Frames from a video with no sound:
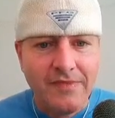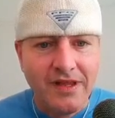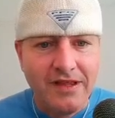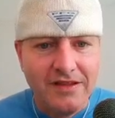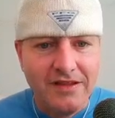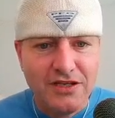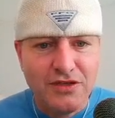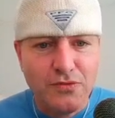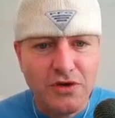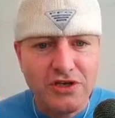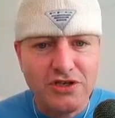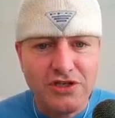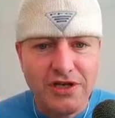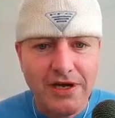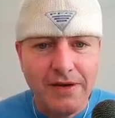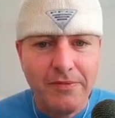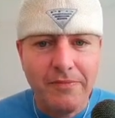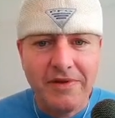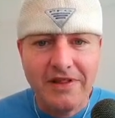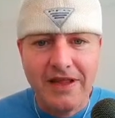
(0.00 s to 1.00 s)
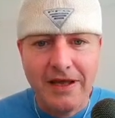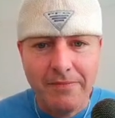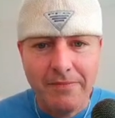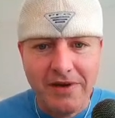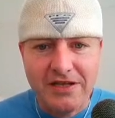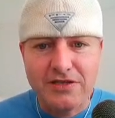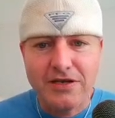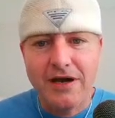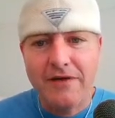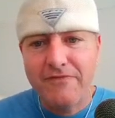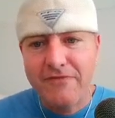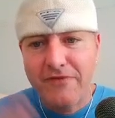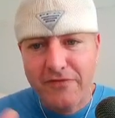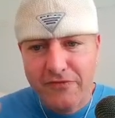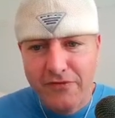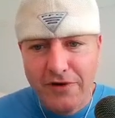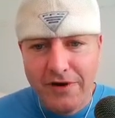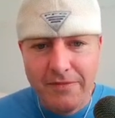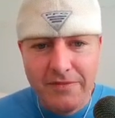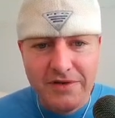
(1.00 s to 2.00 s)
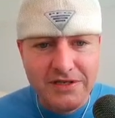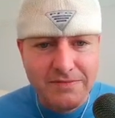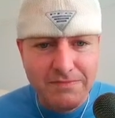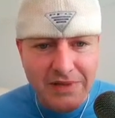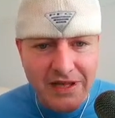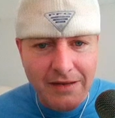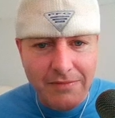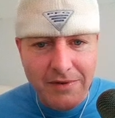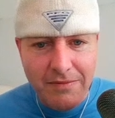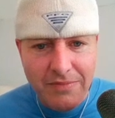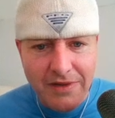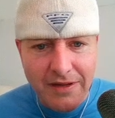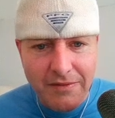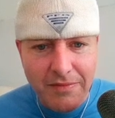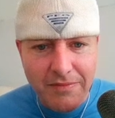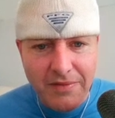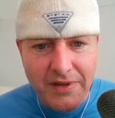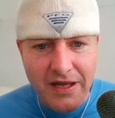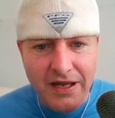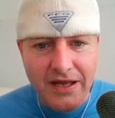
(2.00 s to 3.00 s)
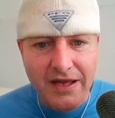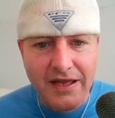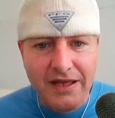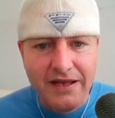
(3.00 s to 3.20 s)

This workshop will be led by top performers, blah, blah, blah, blah, blah.